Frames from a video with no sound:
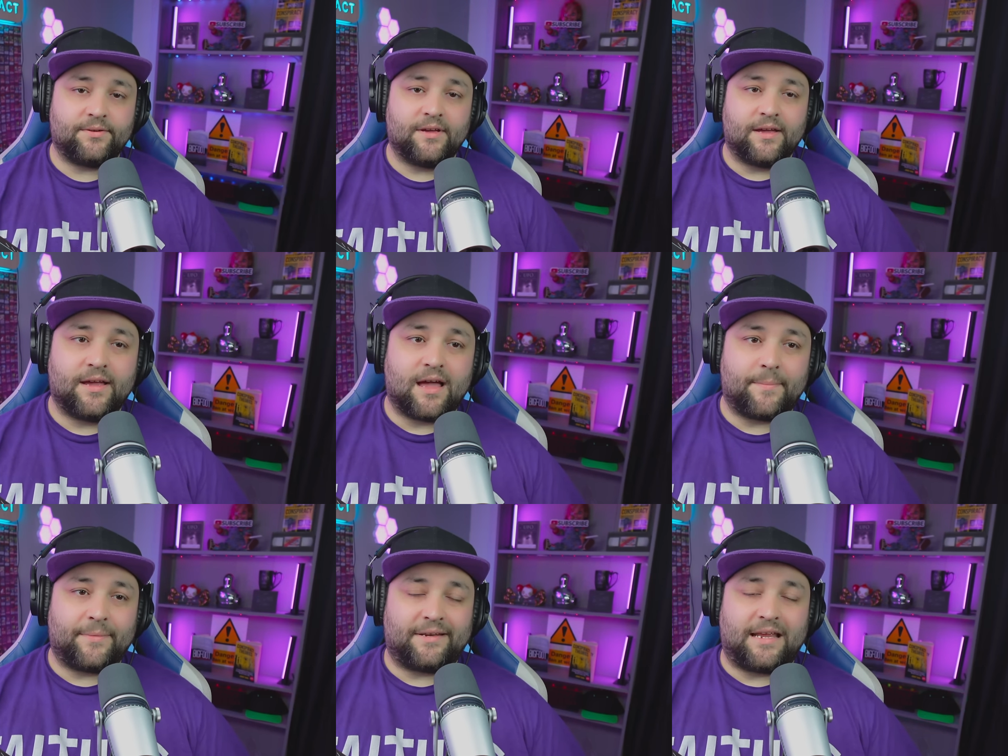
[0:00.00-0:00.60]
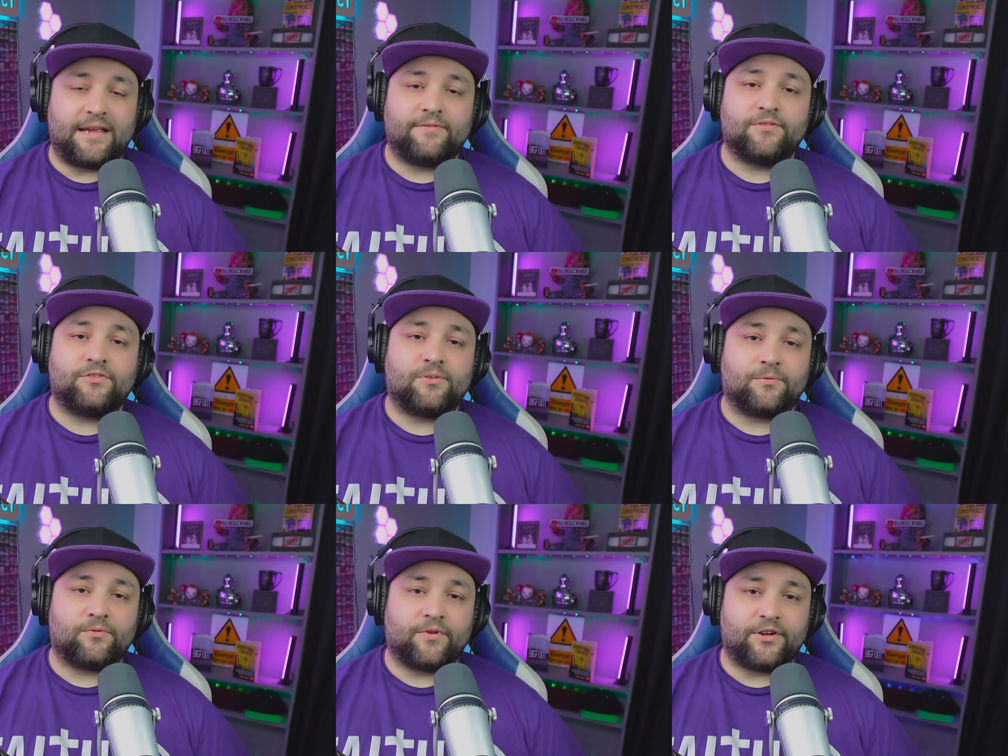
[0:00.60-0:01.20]
I mean, even
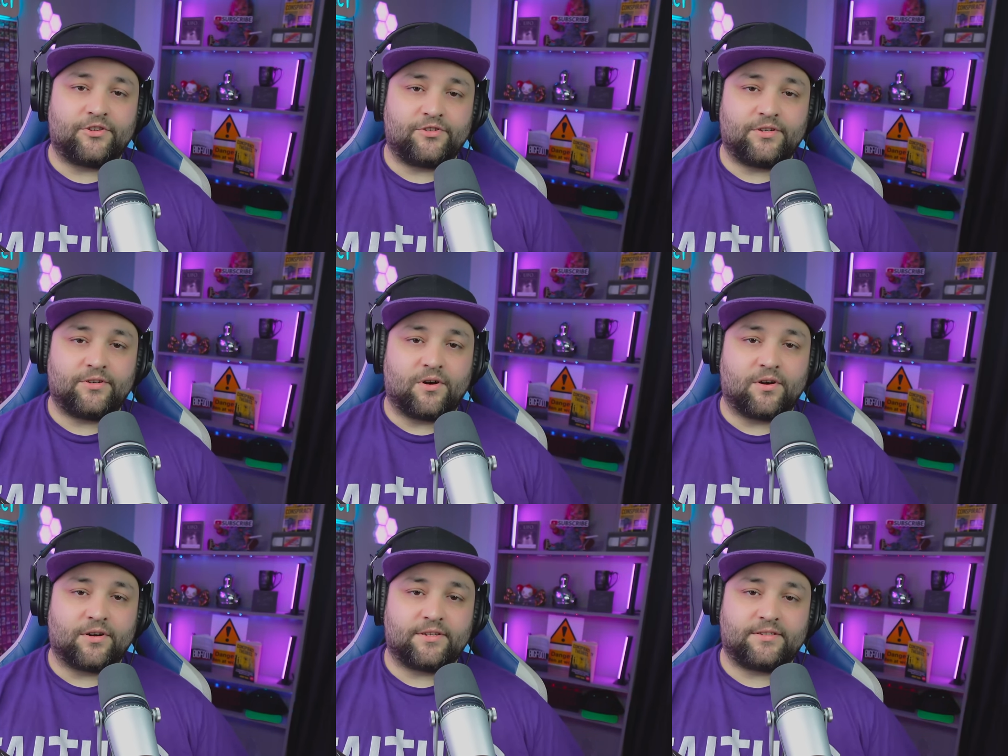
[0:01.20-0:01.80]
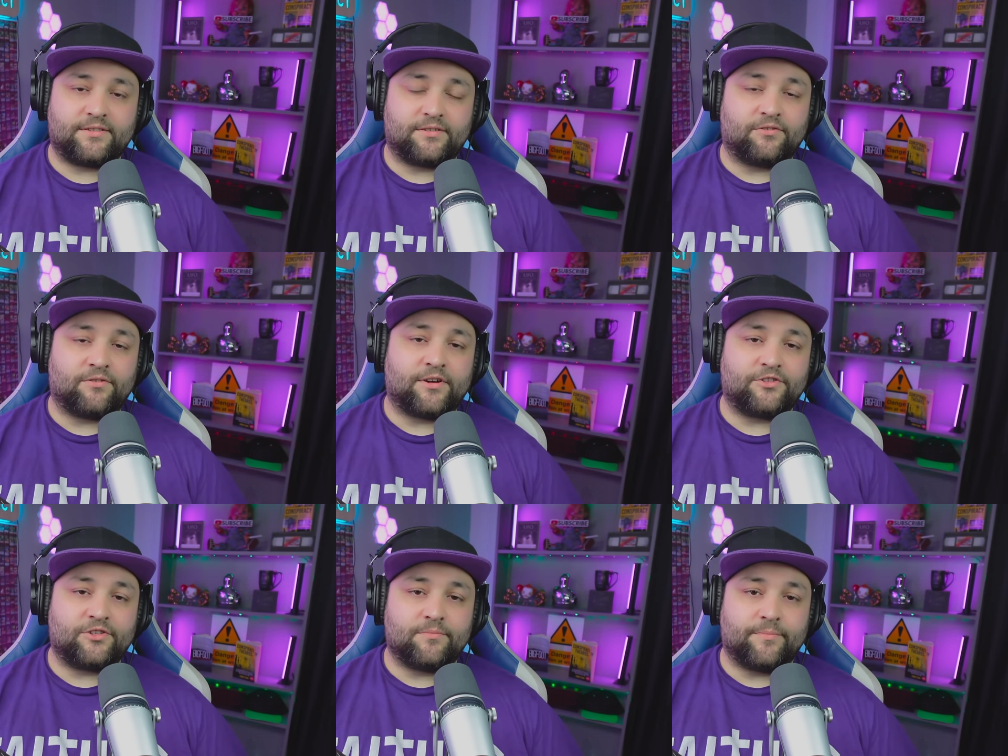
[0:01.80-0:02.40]
some Christian artists and
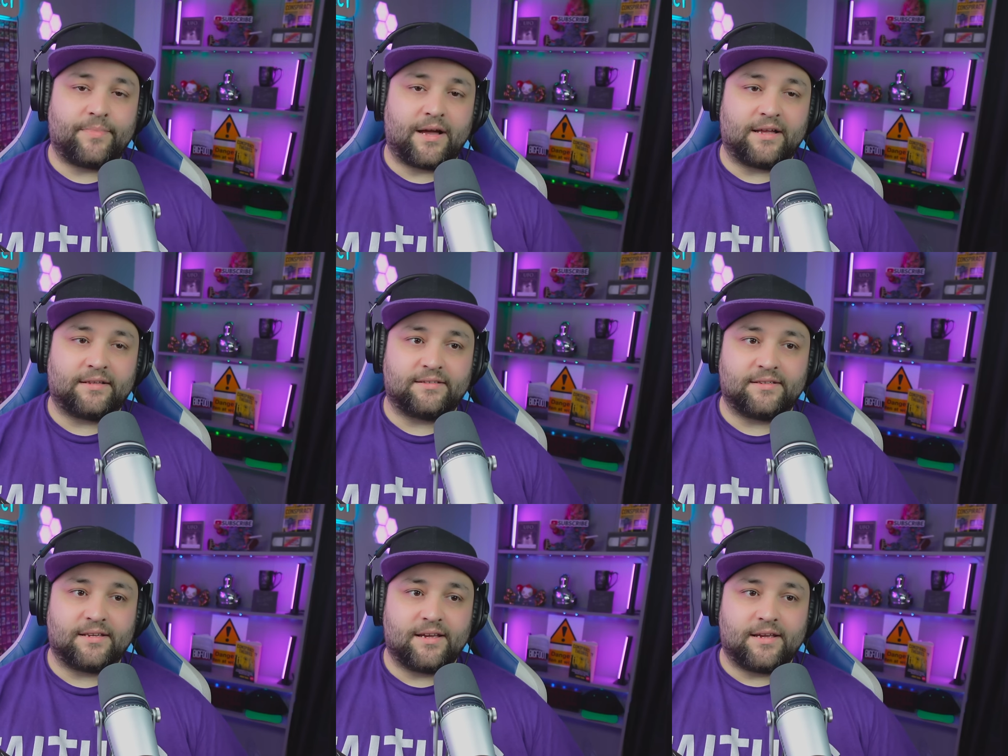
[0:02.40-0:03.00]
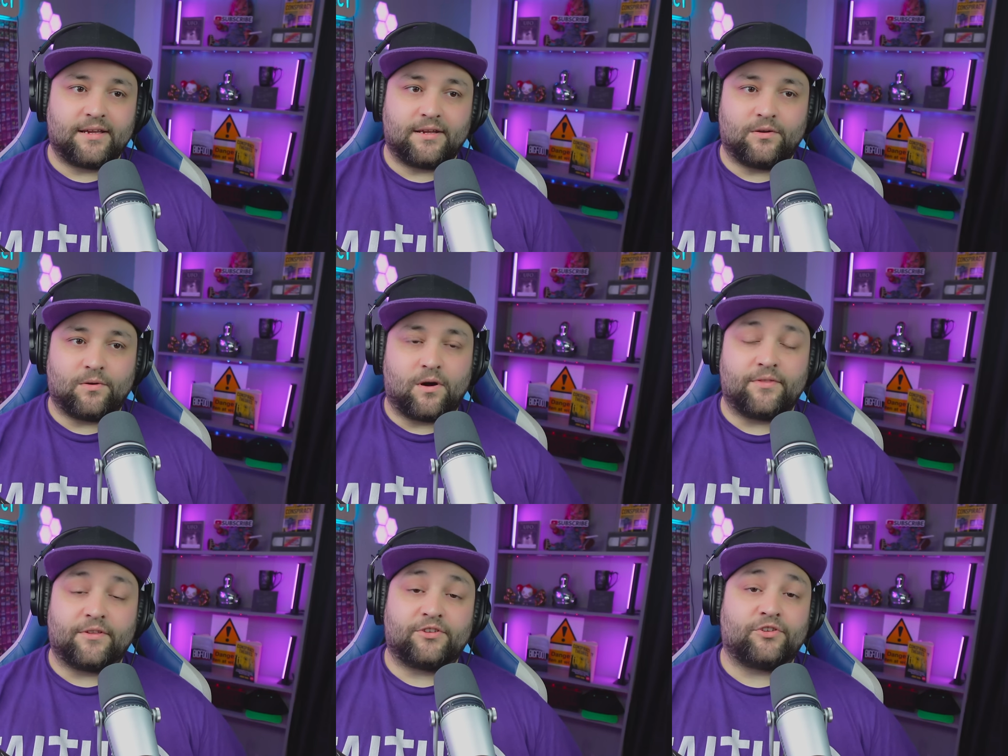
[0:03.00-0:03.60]
Christian bands, you
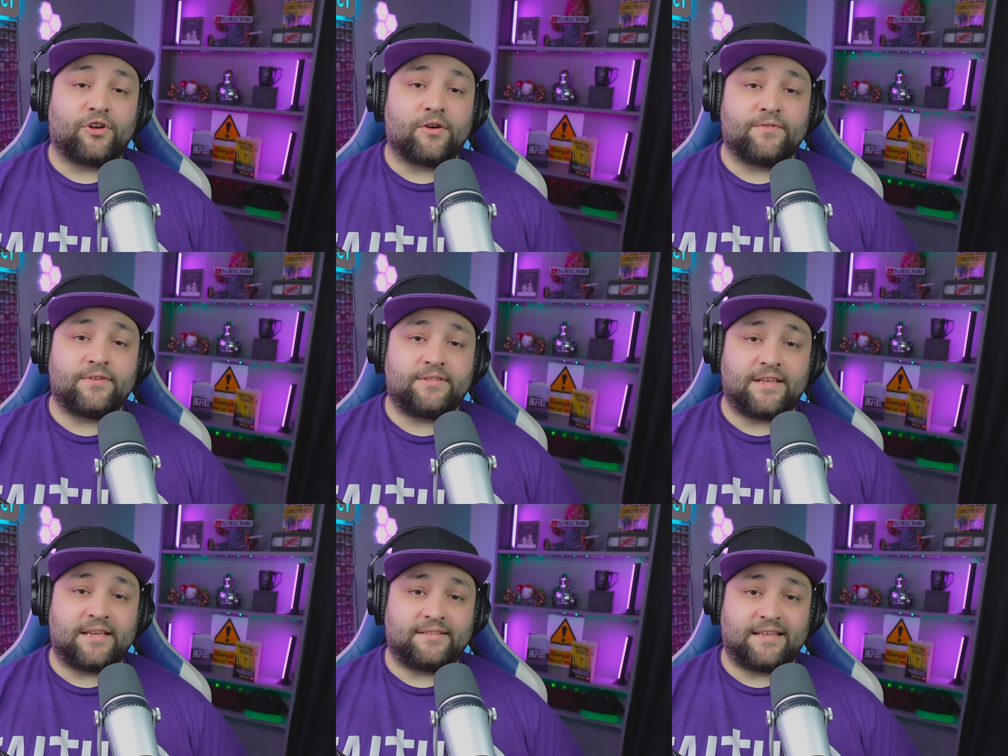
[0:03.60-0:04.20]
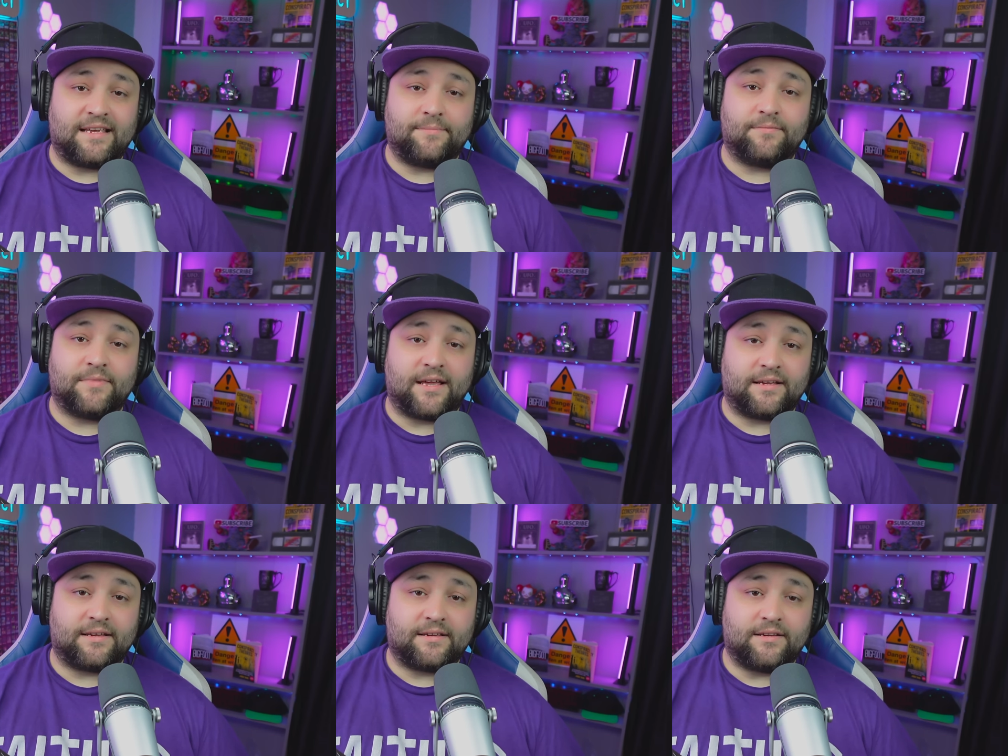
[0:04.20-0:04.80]
know, on the surface, they seem
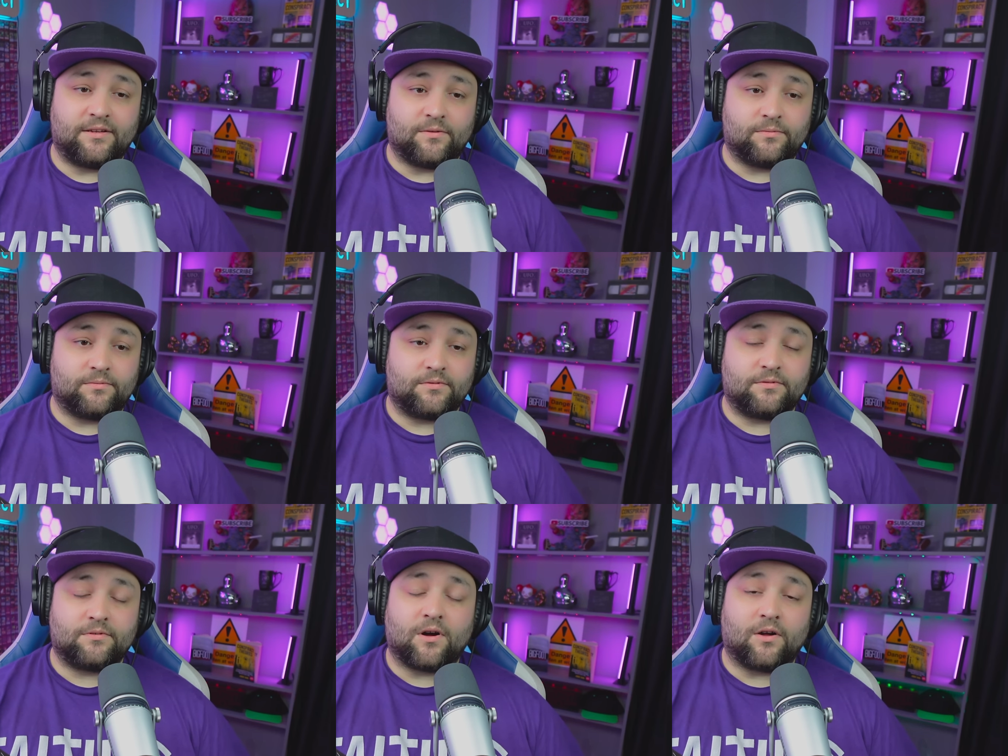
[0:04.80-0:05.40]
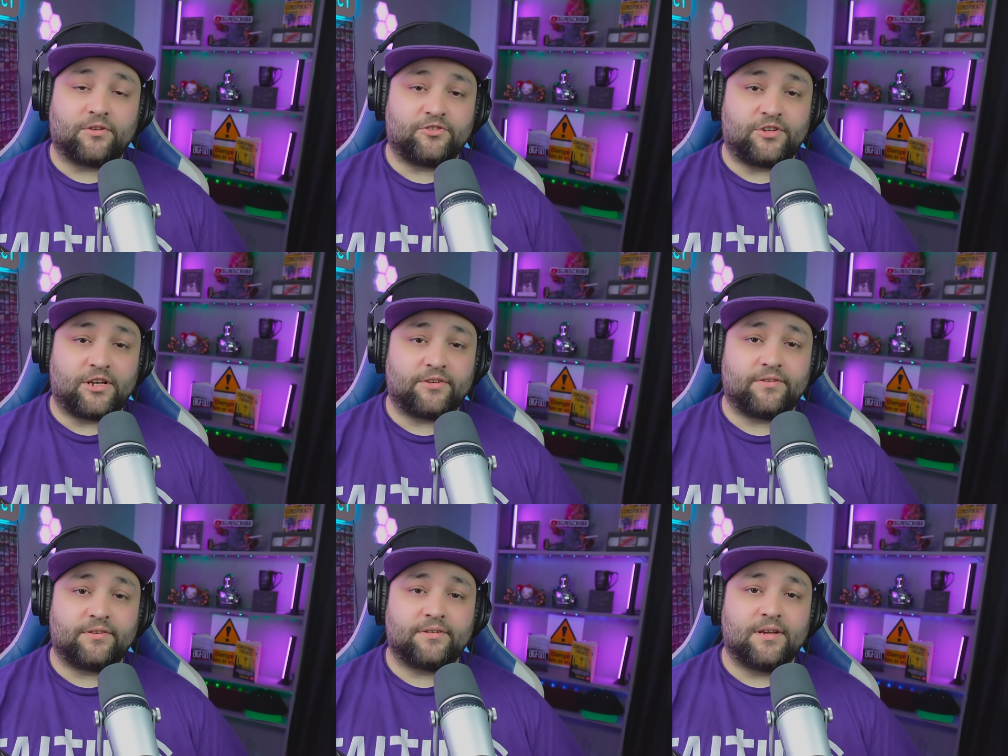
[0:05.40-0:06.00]
like, you know, God's
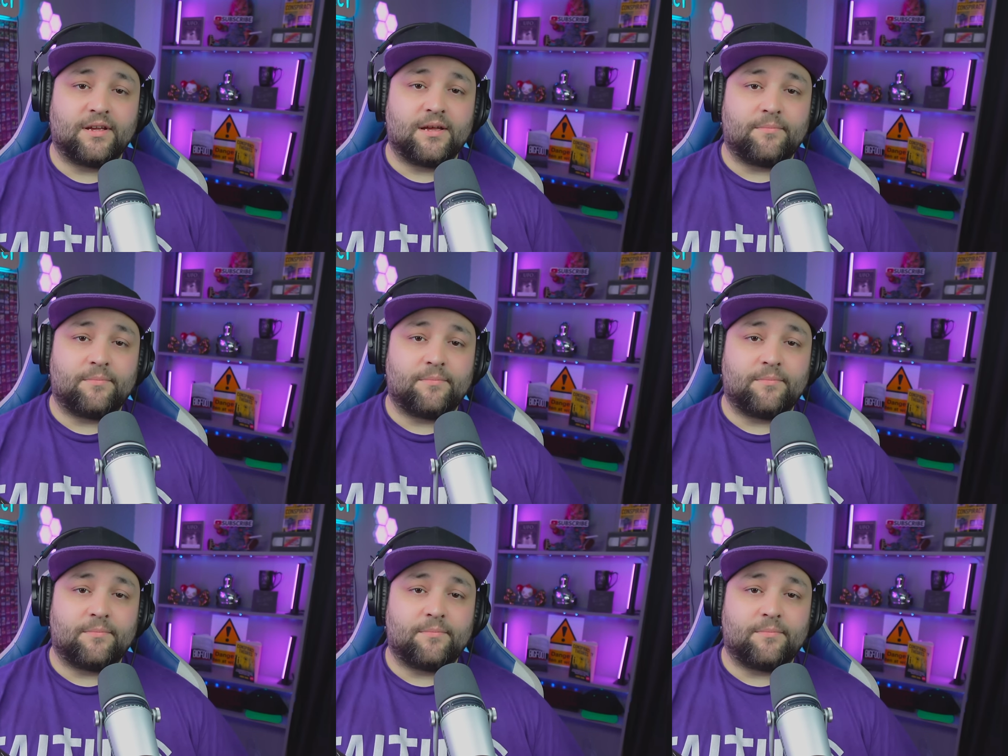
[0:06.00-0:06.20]
children.